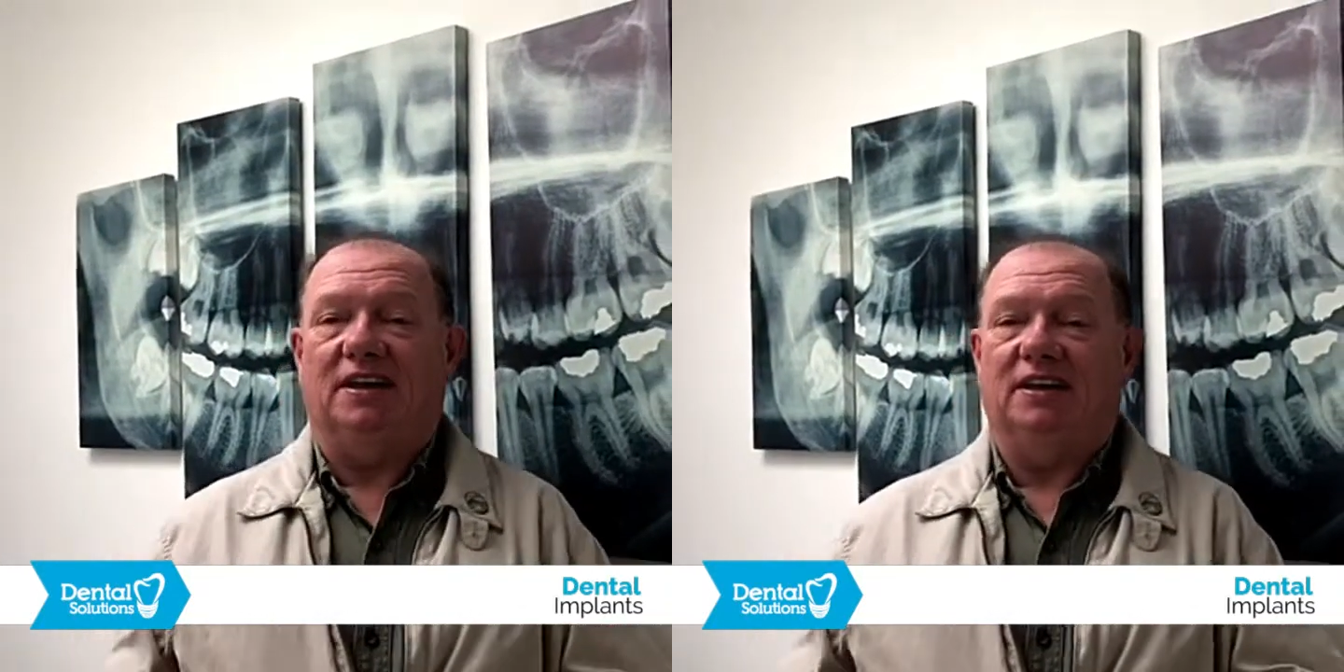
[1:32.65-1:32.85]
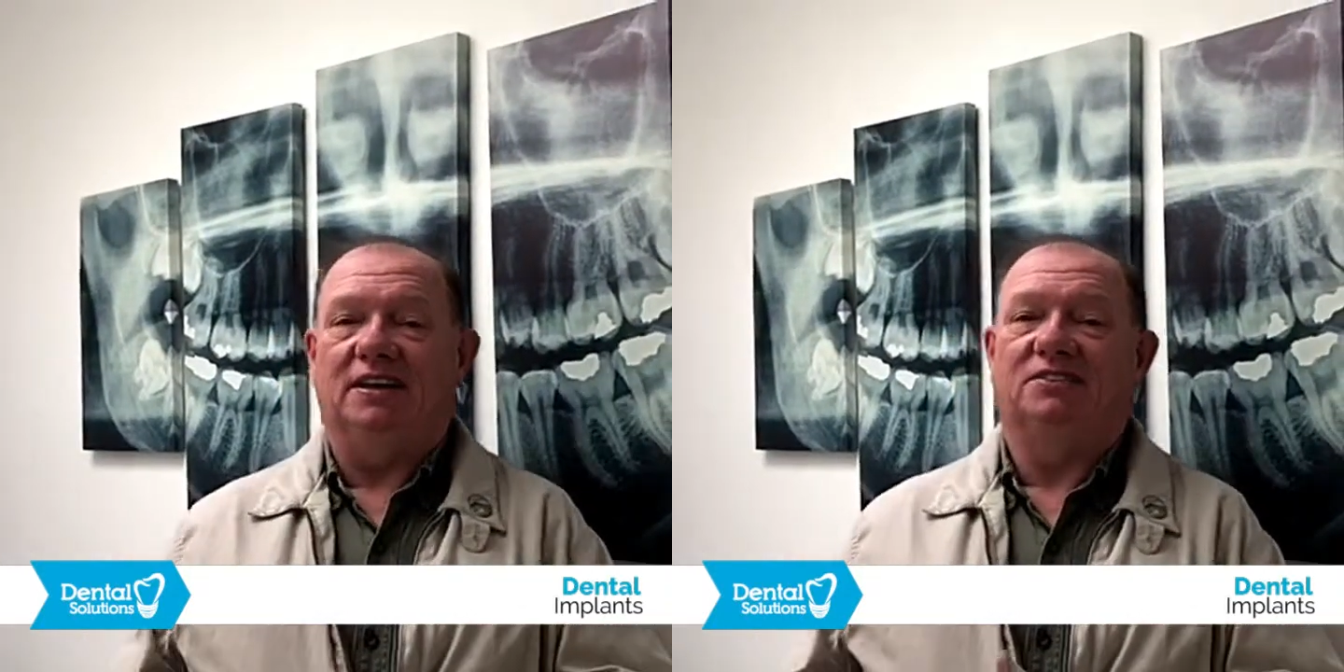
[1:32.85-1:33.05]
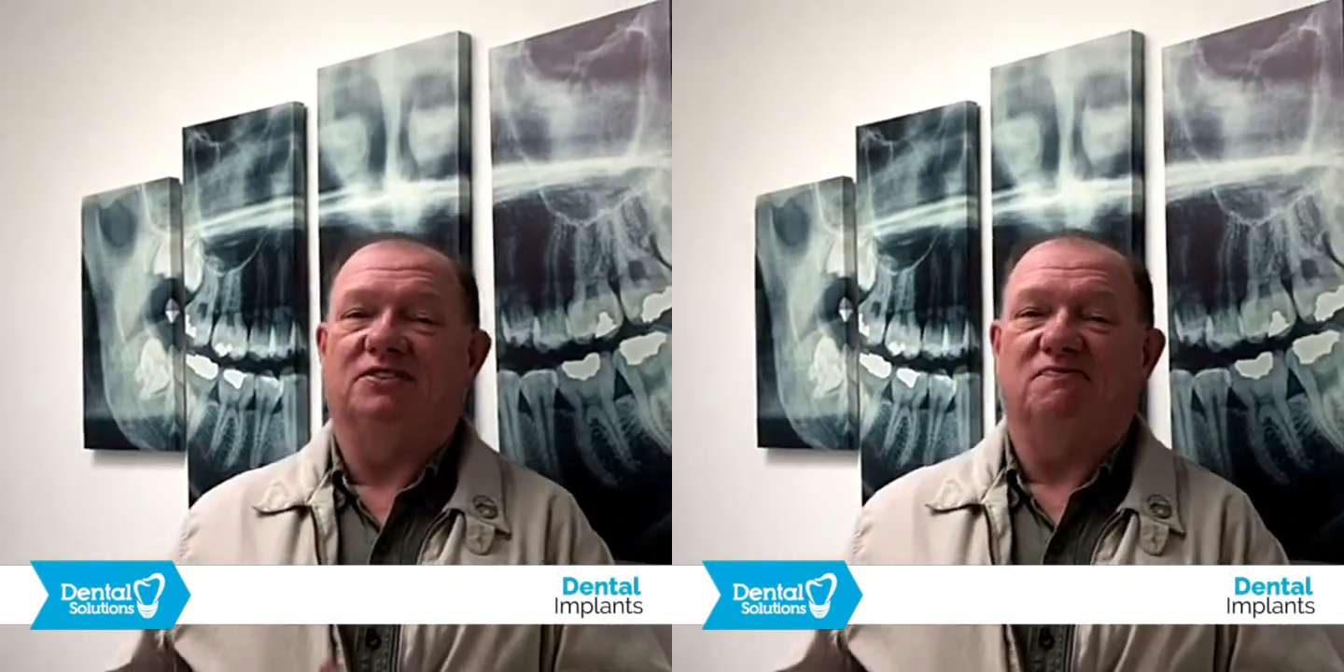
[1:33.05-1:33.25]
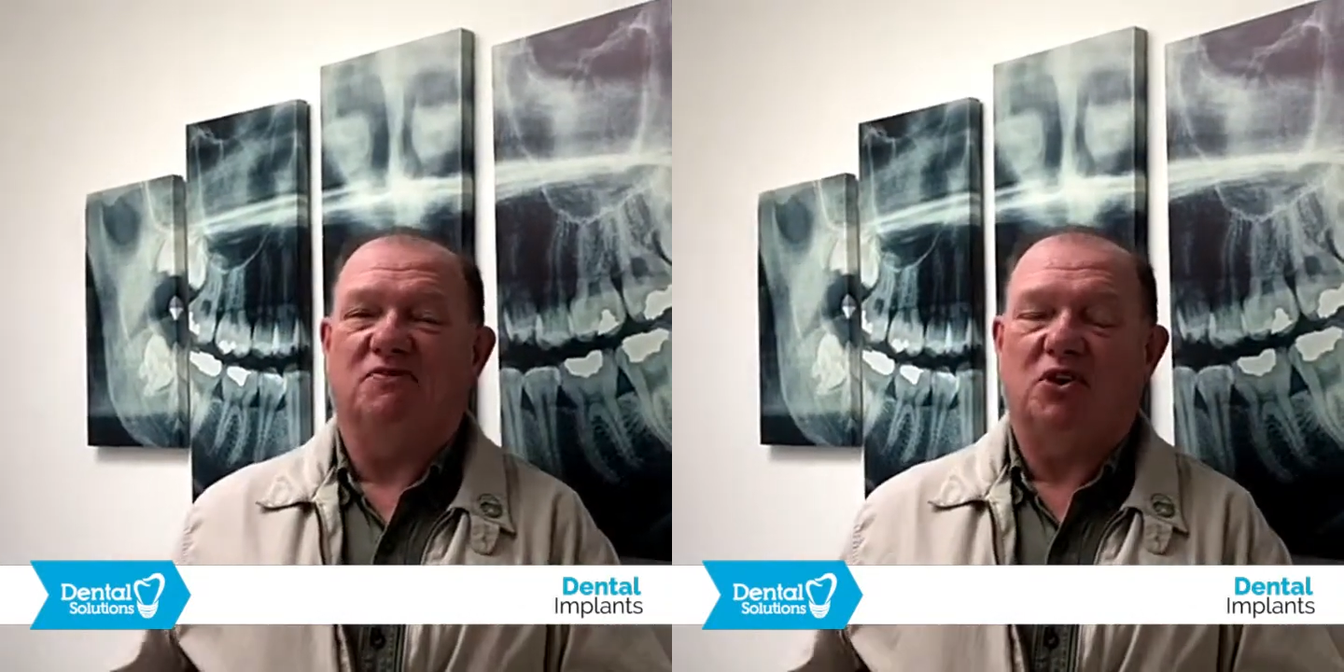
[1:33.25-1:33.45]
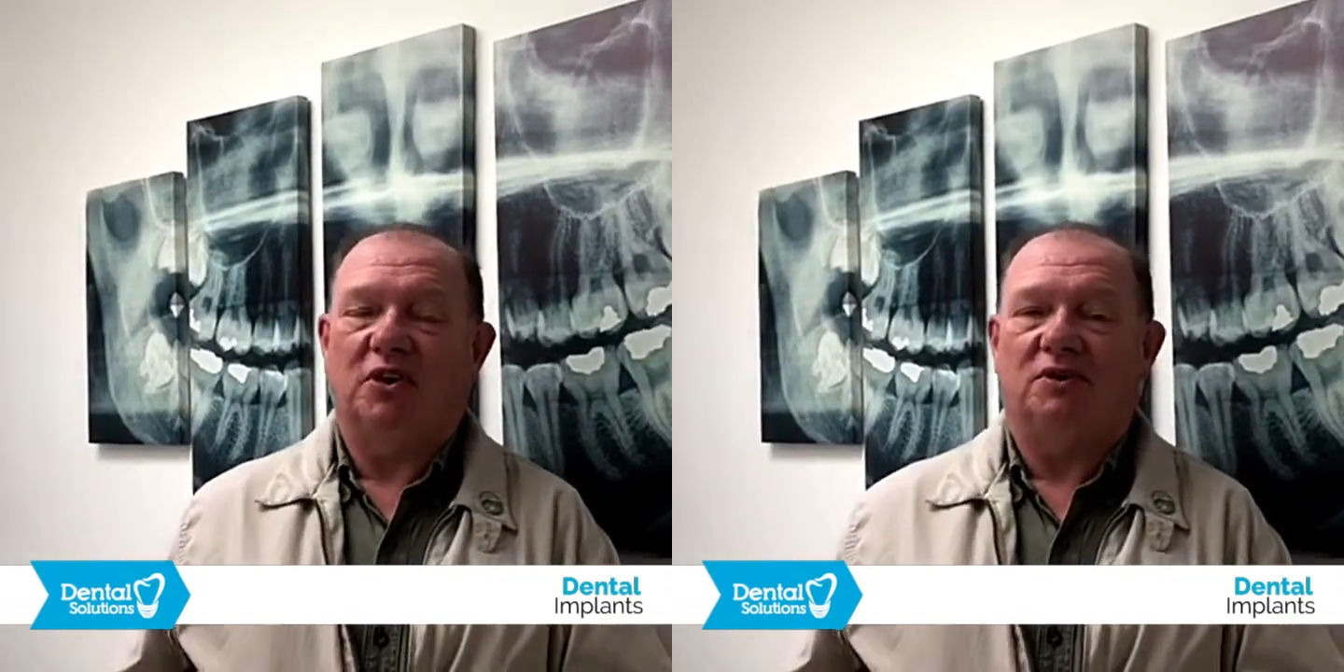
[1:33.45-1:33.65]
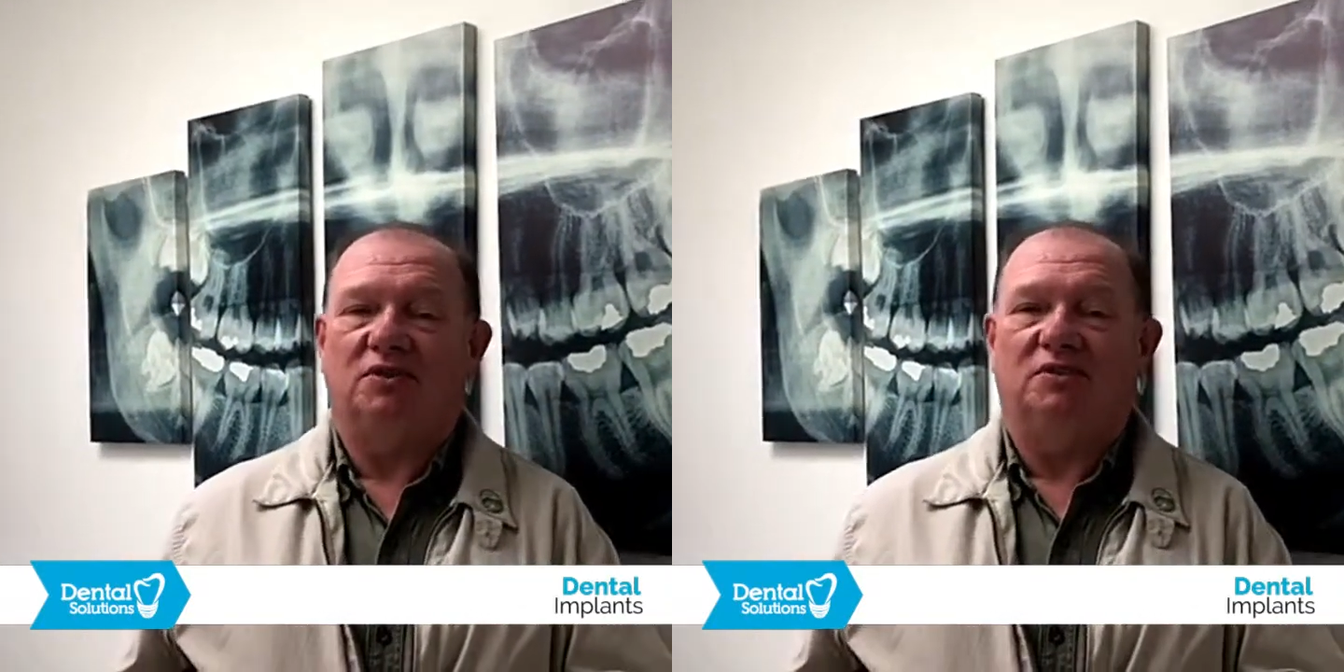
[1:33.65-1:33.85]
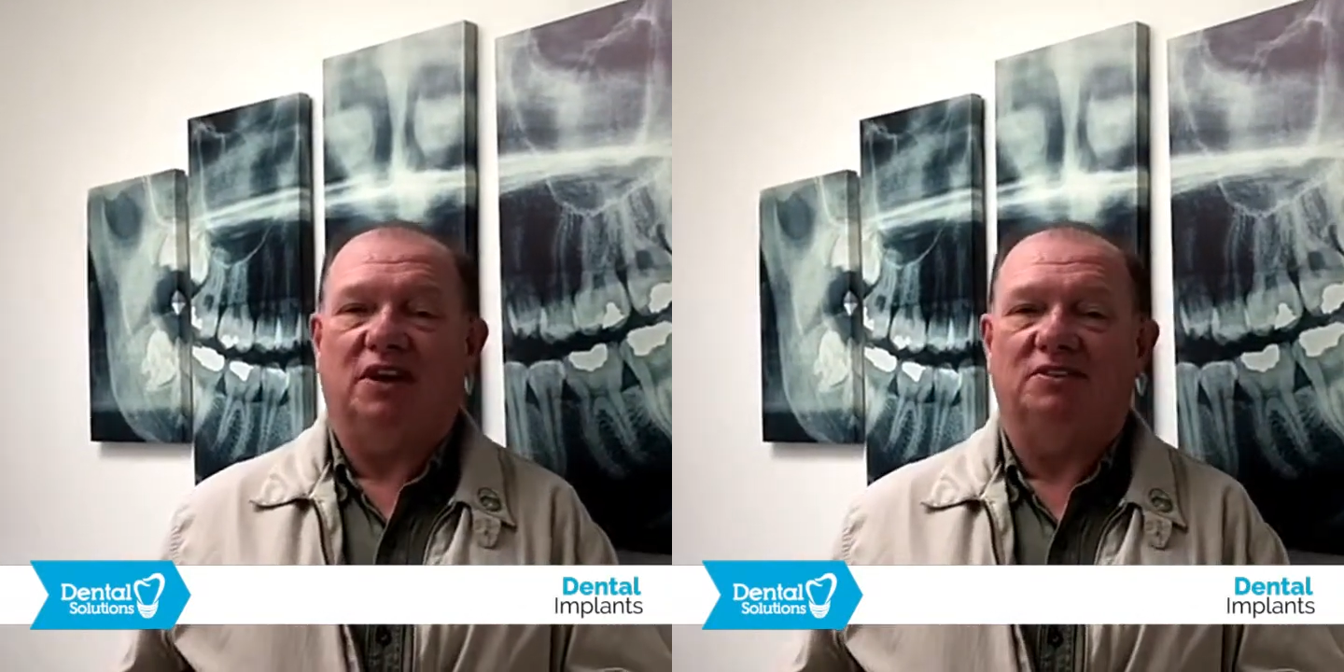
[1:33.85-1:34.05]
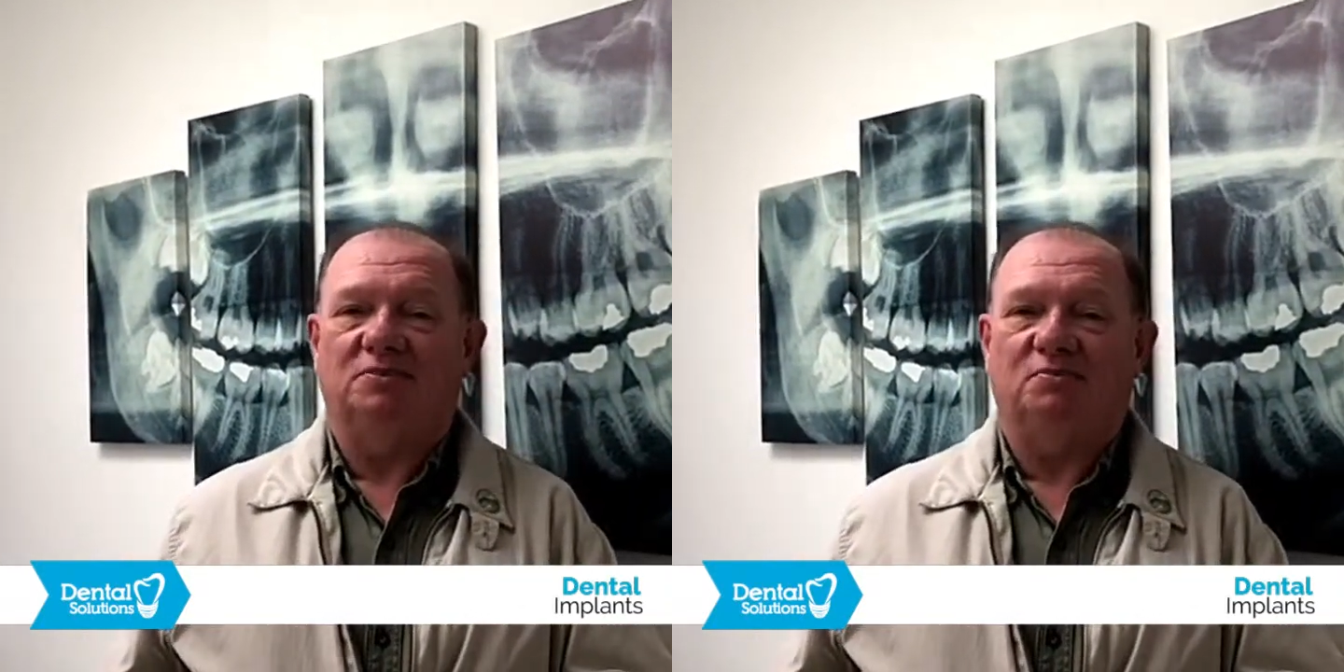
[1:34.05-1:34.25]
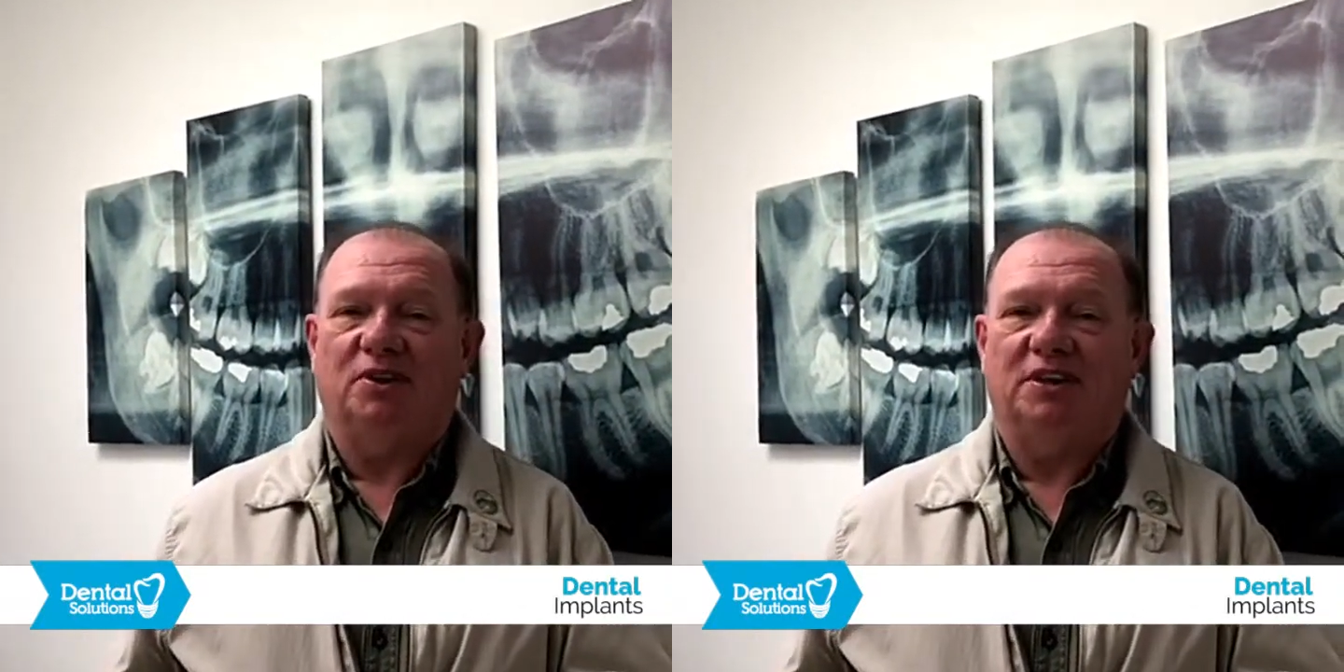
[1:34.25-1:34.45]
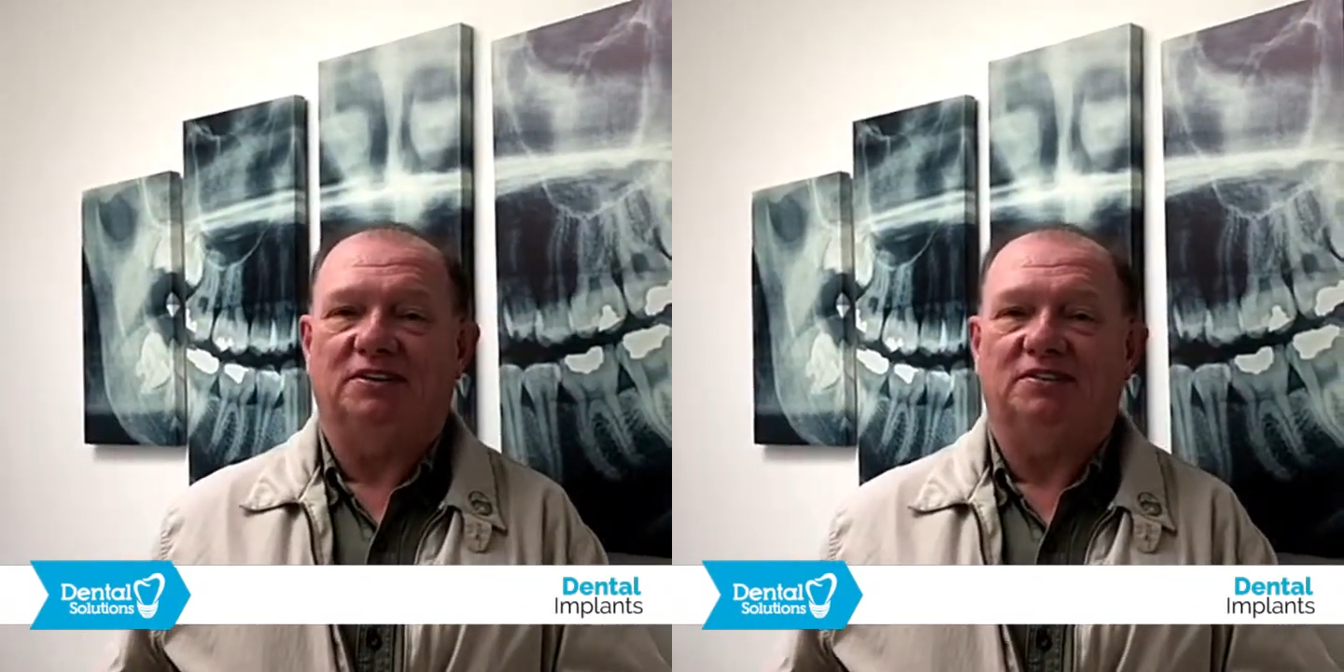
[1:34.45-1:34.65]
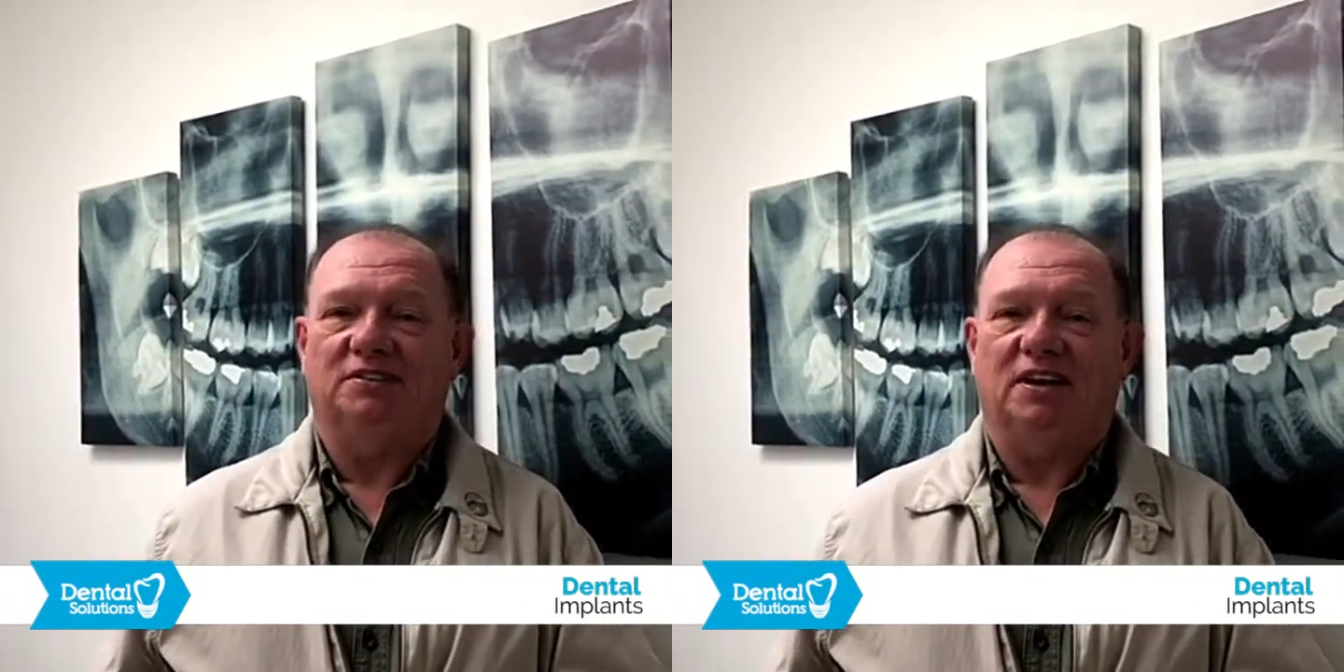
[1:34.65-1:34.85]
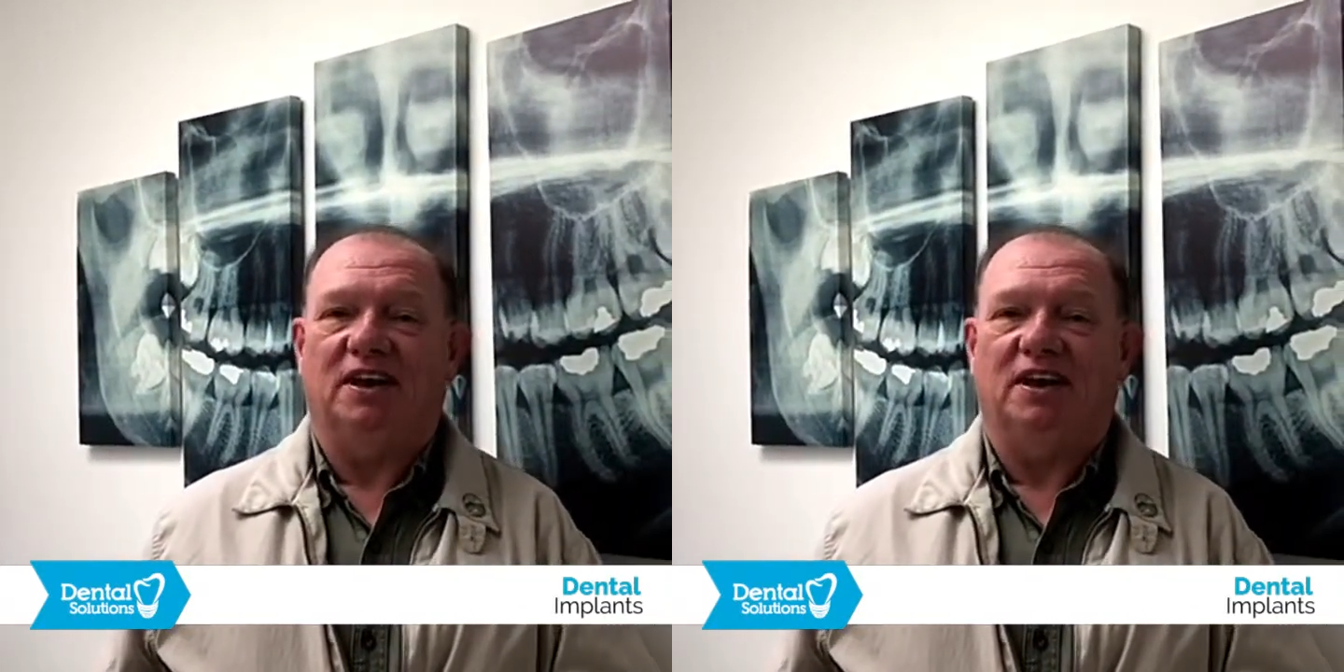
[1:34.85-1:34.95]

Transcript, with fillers: it's very nice place.